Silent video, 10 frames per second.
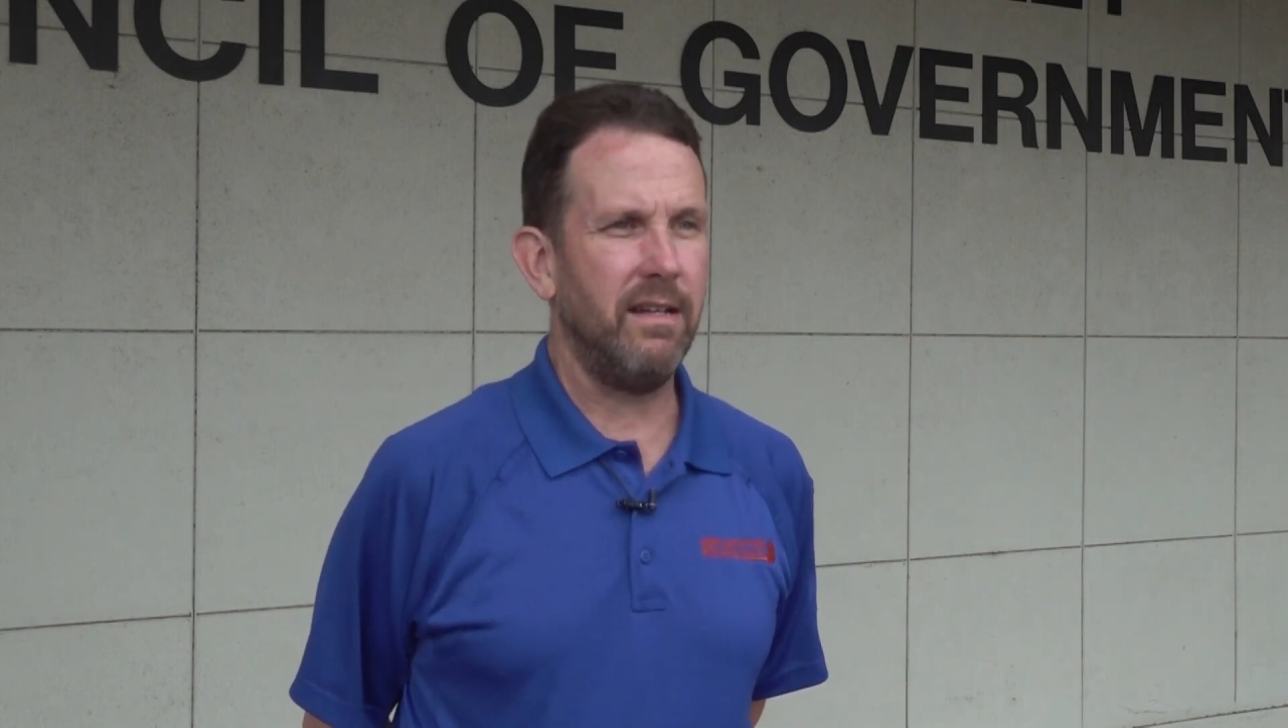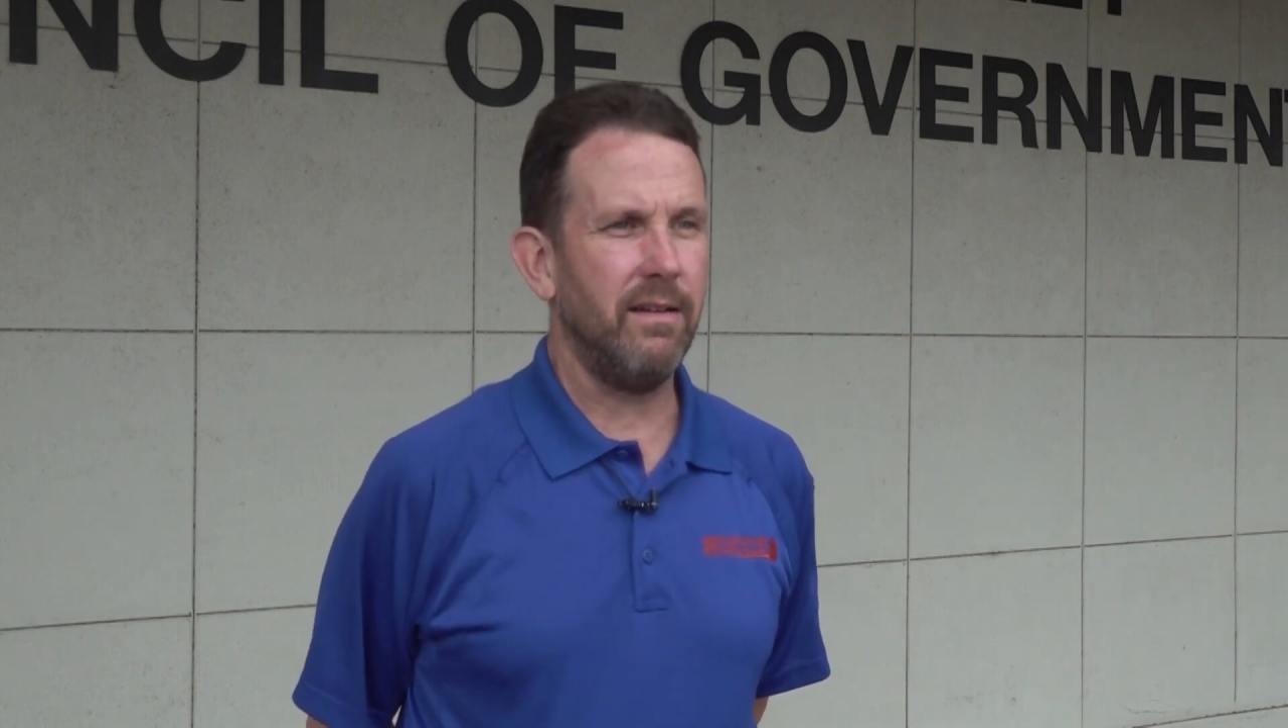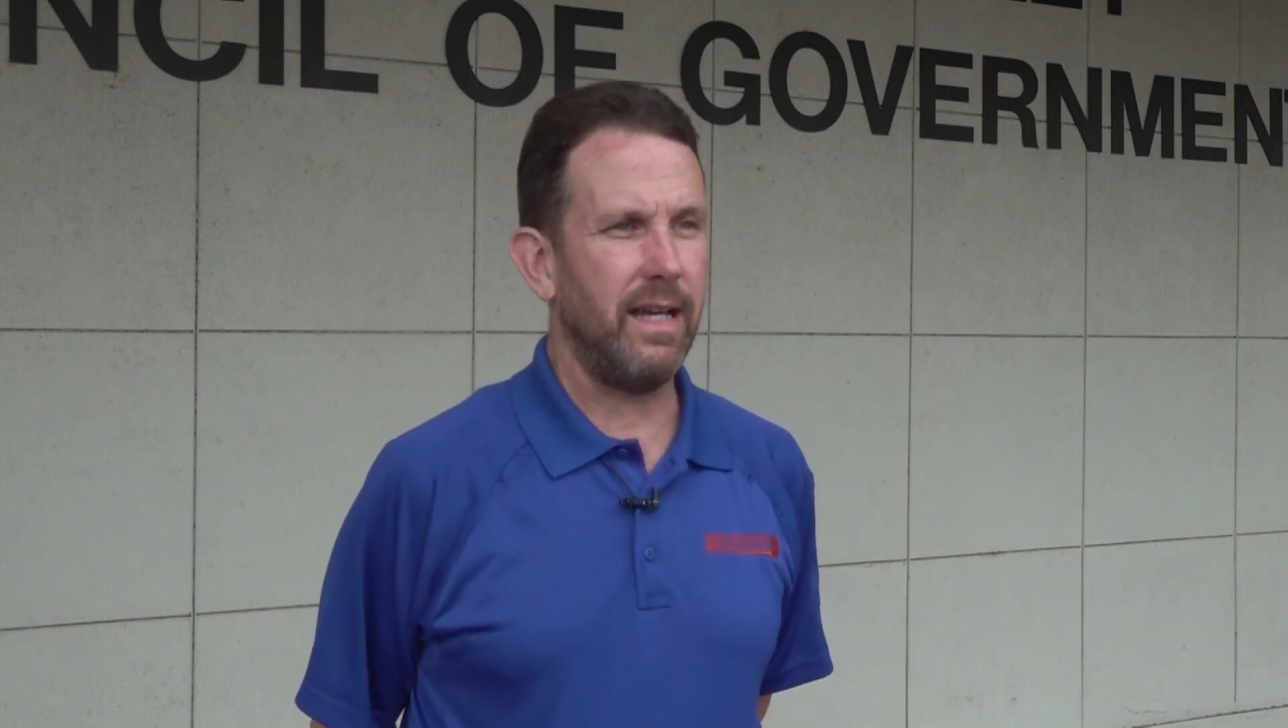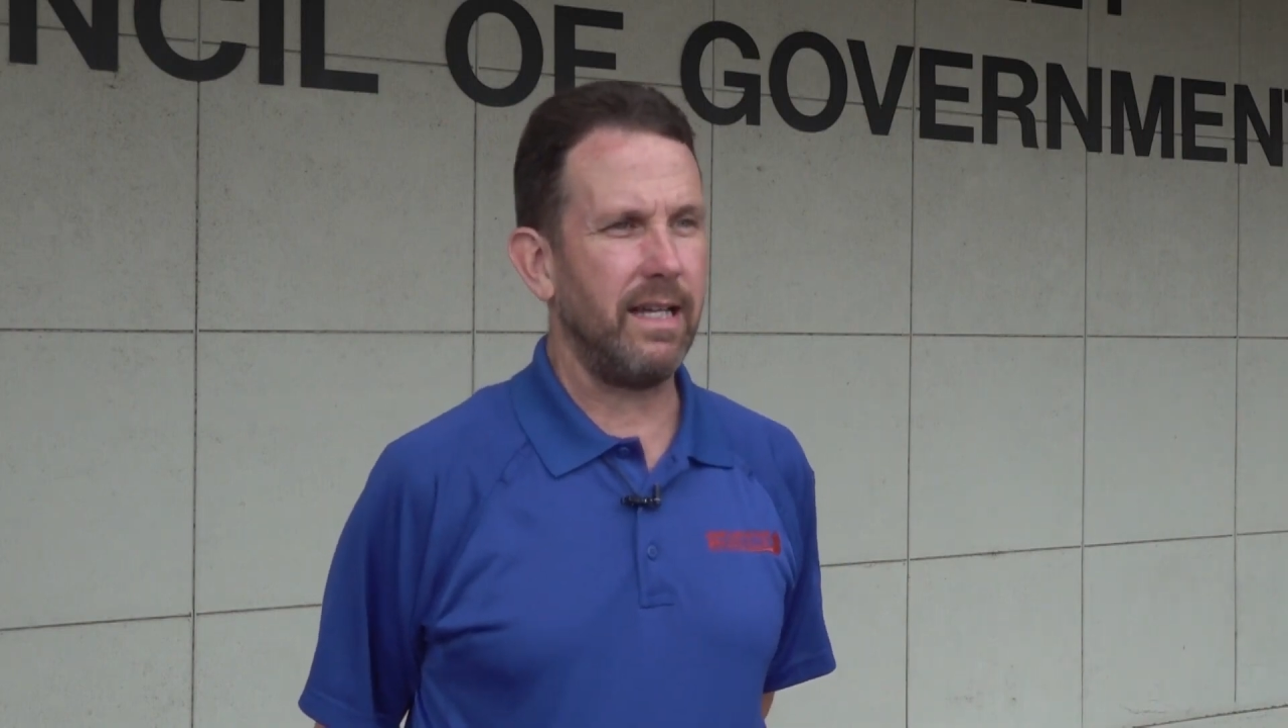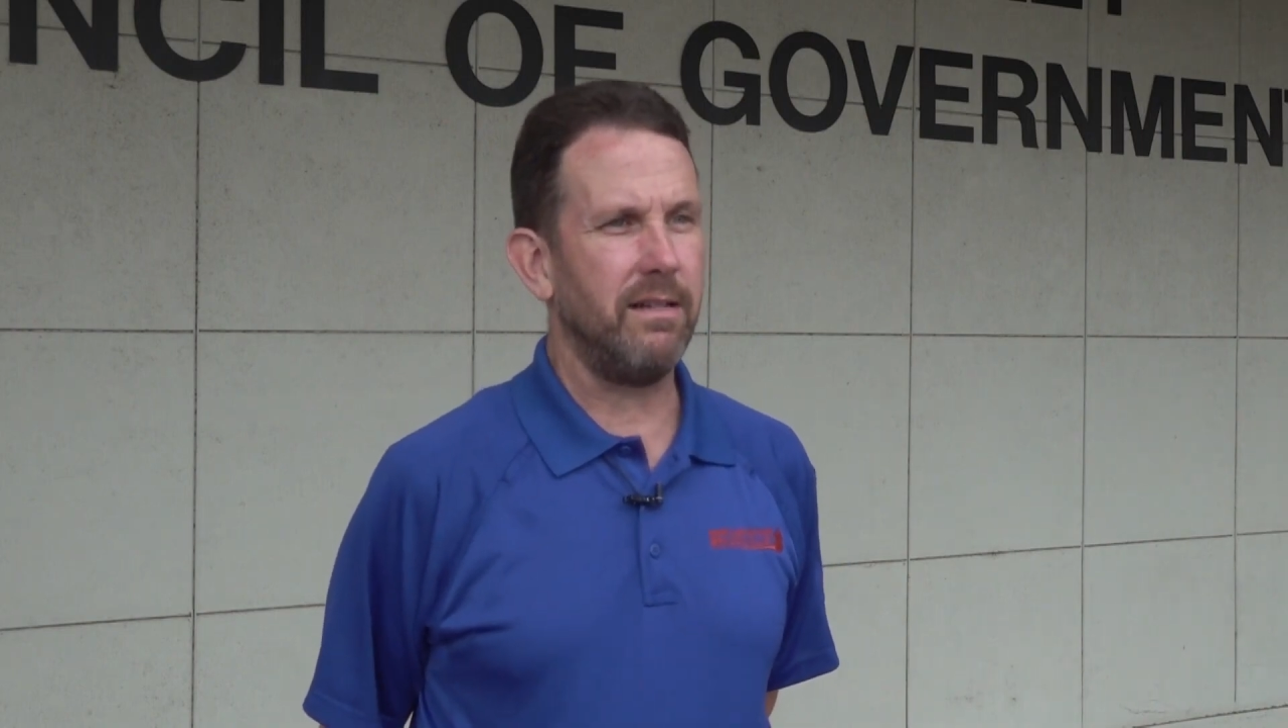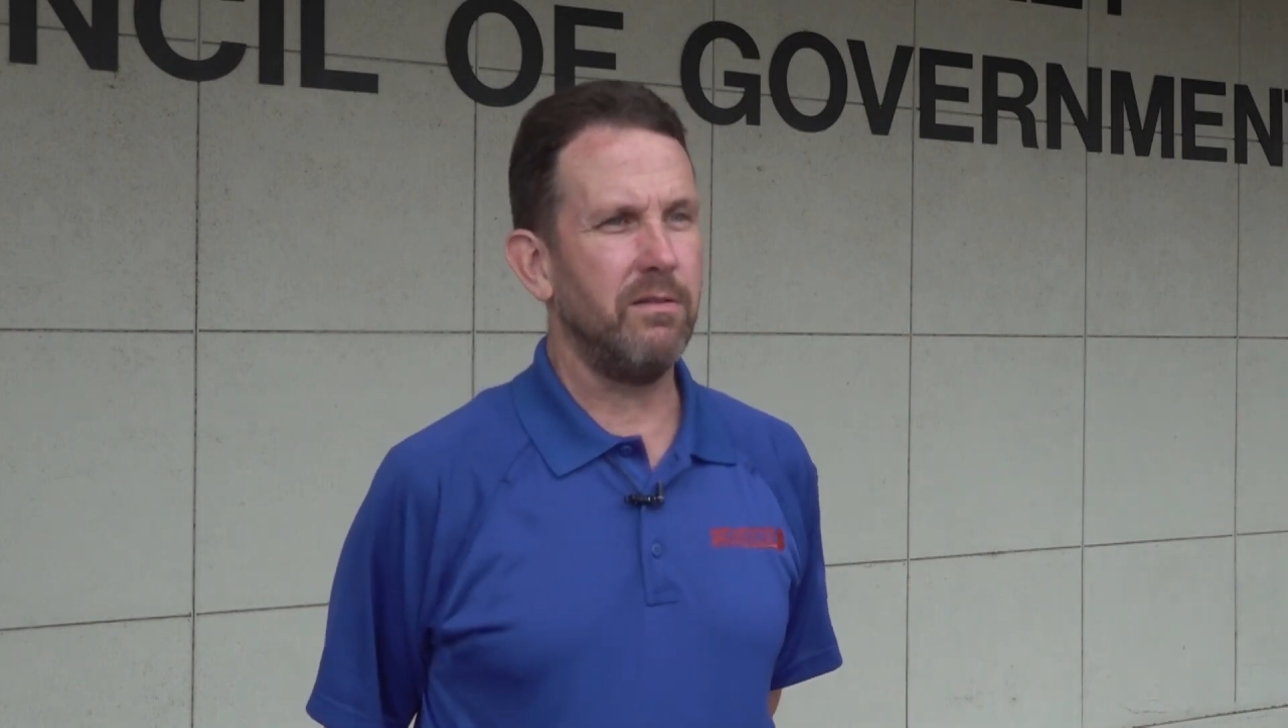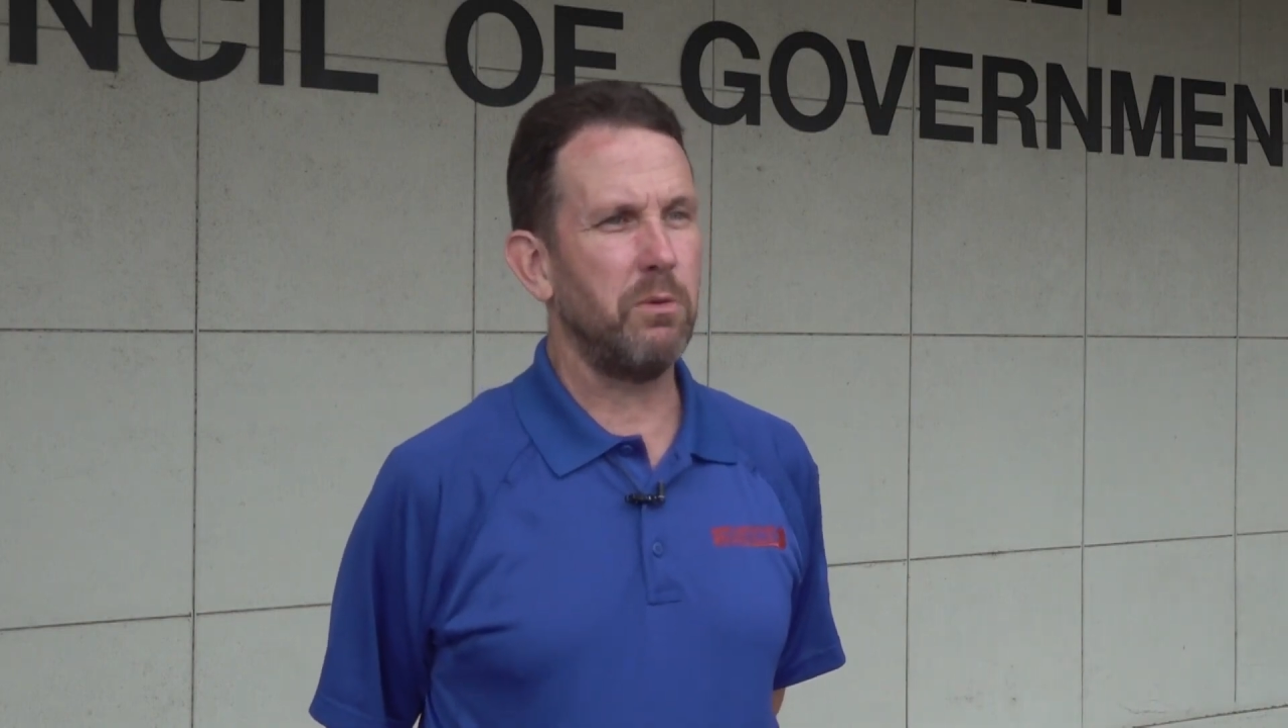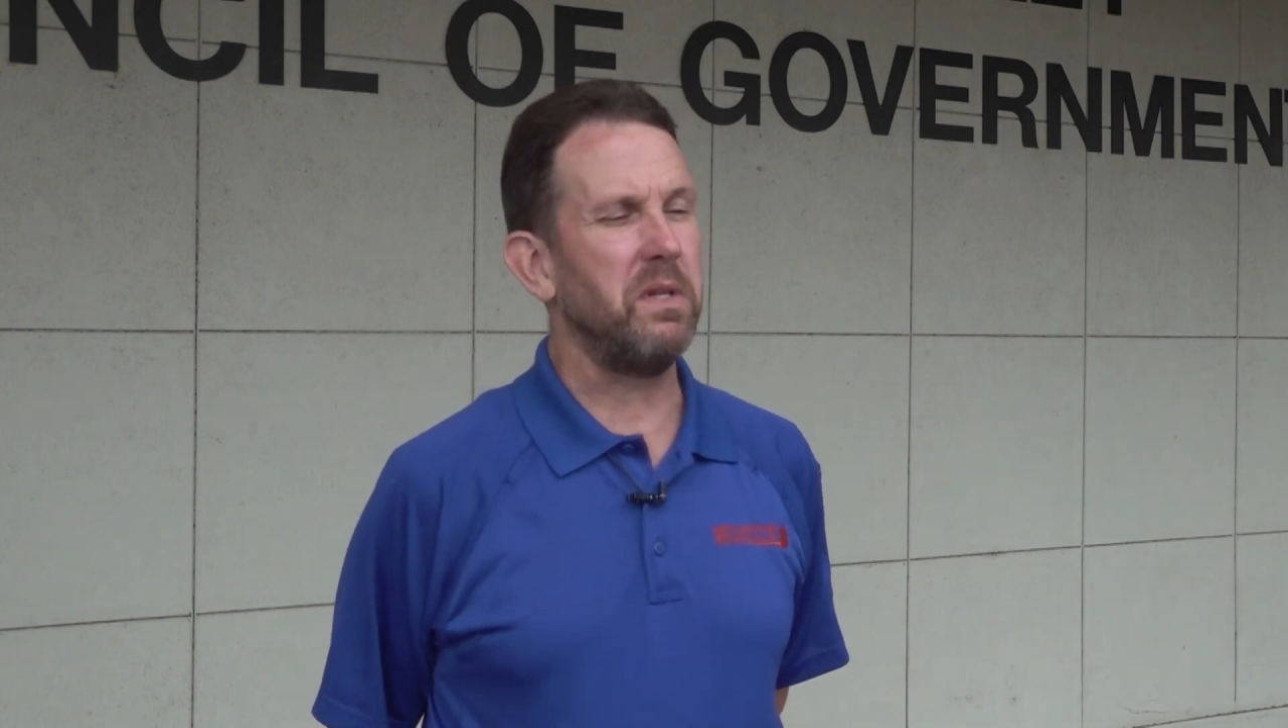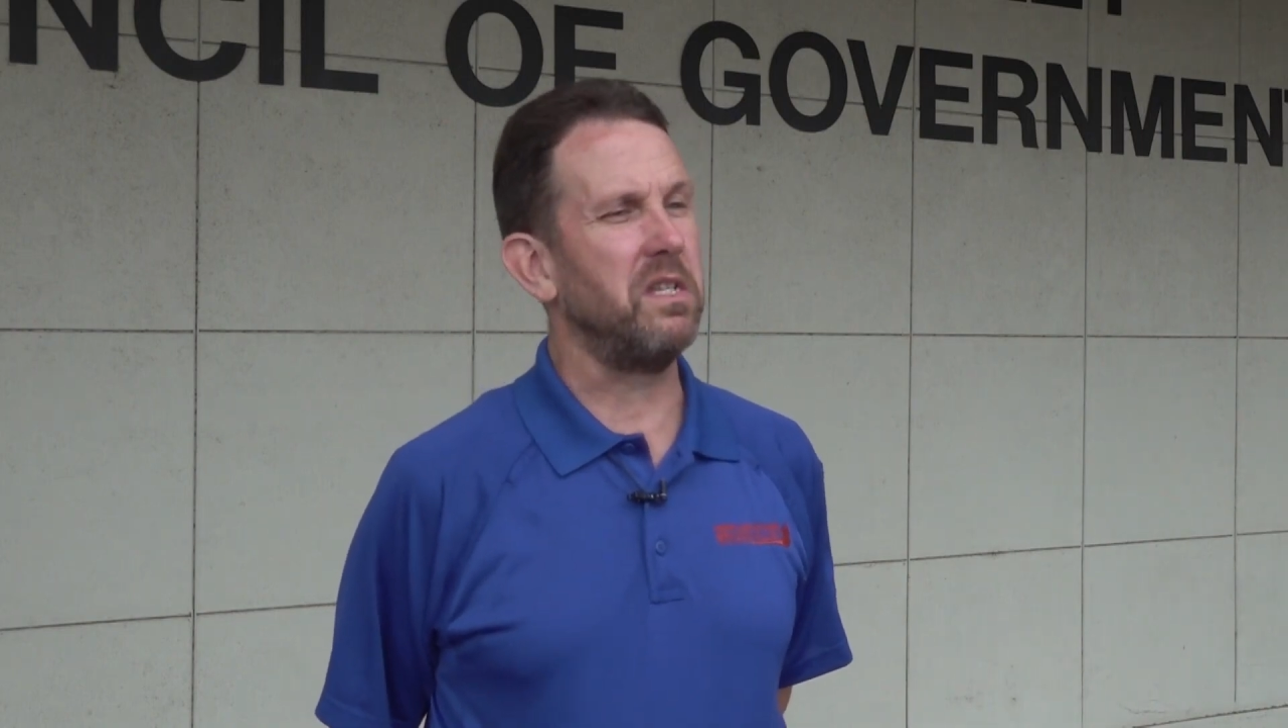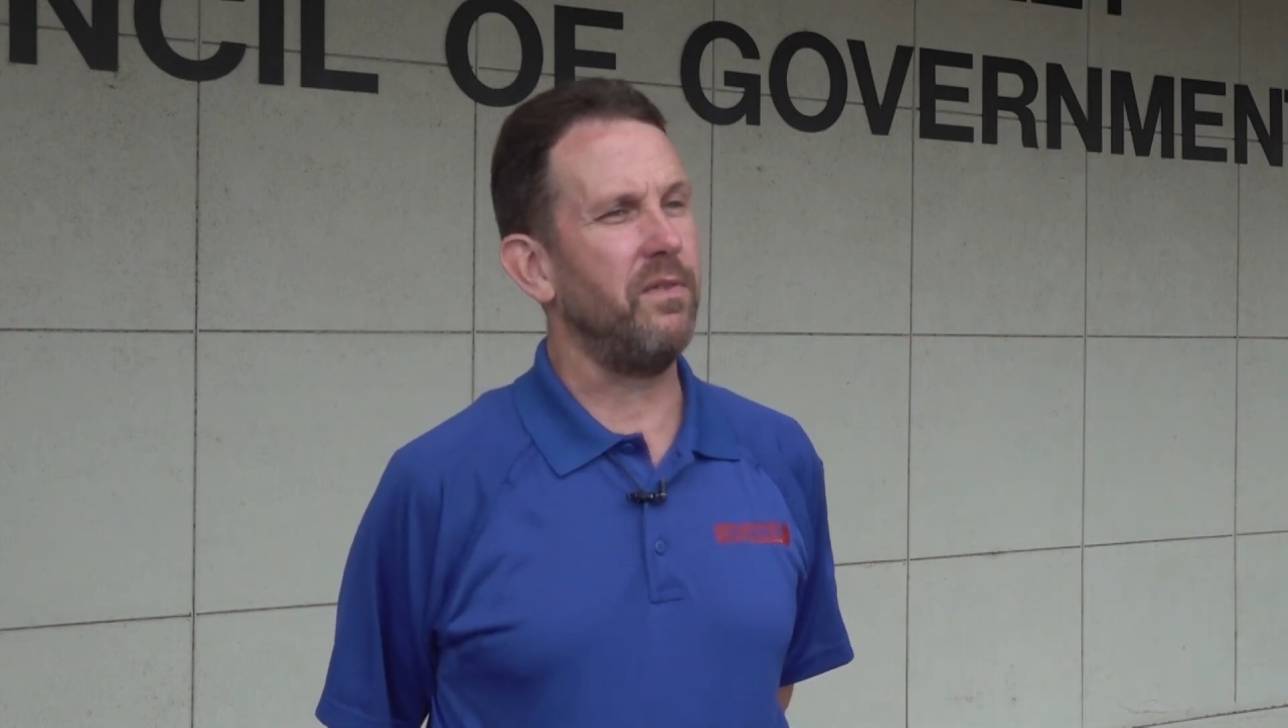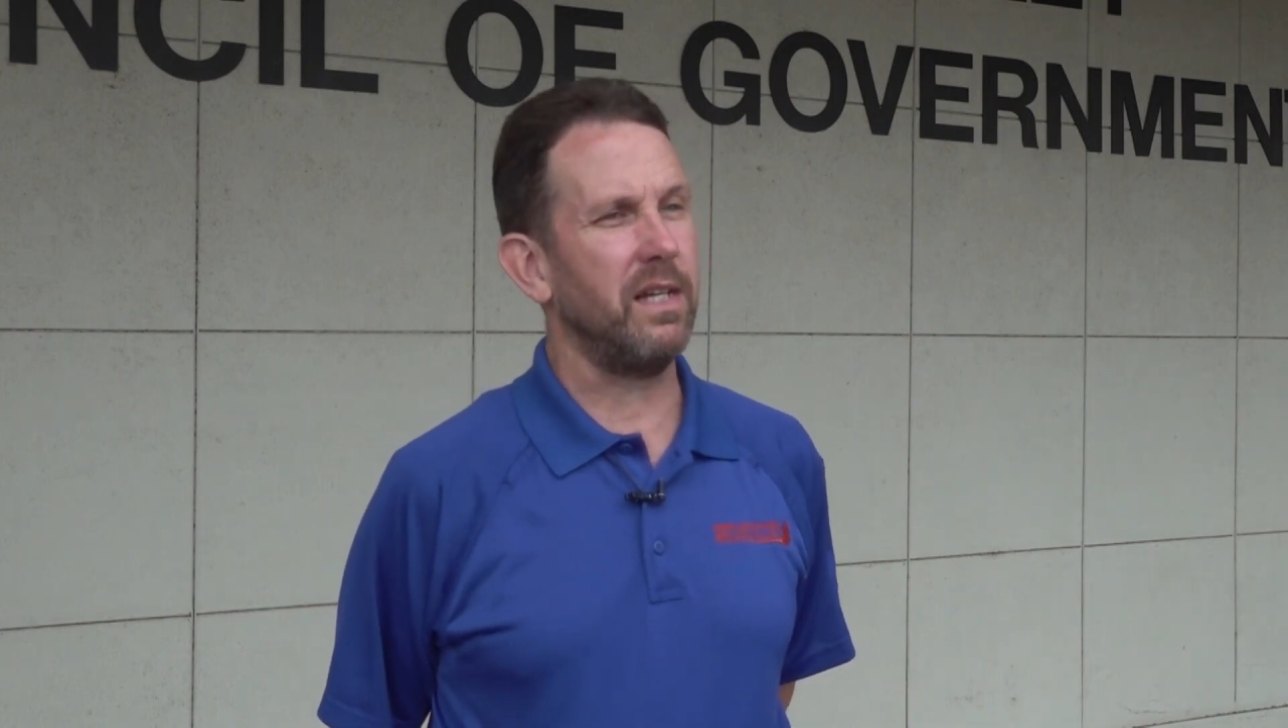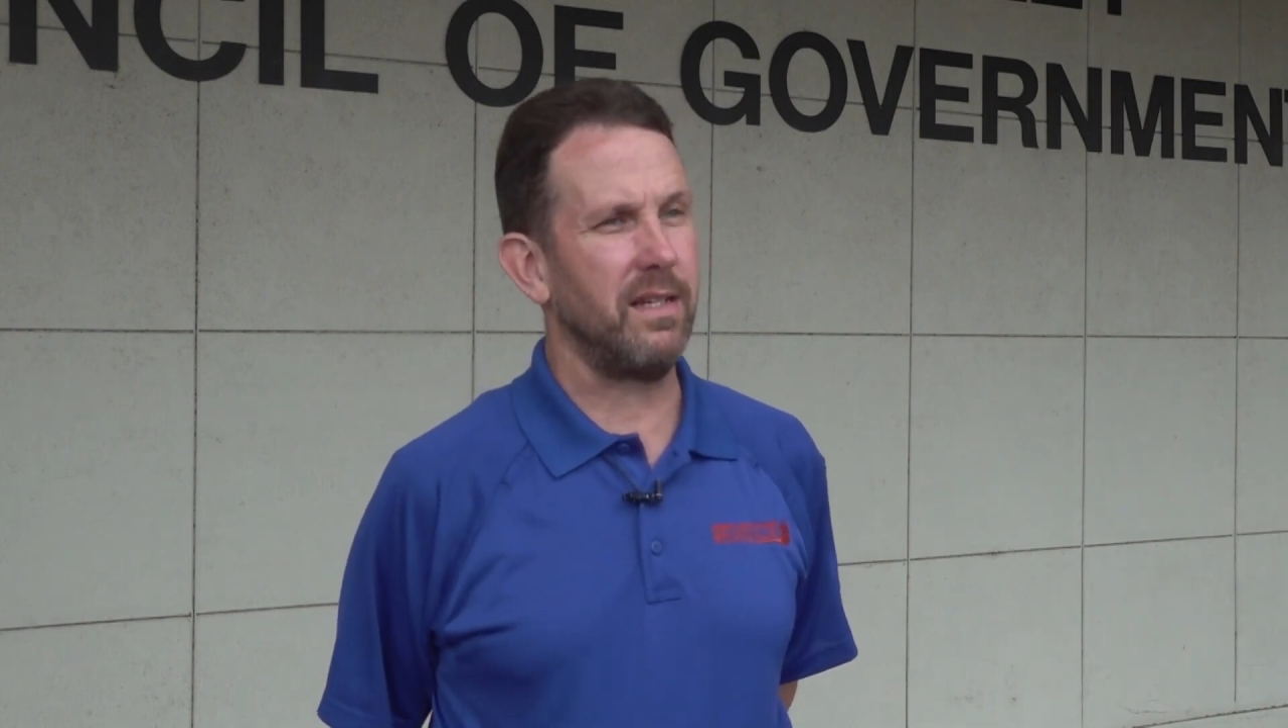a specific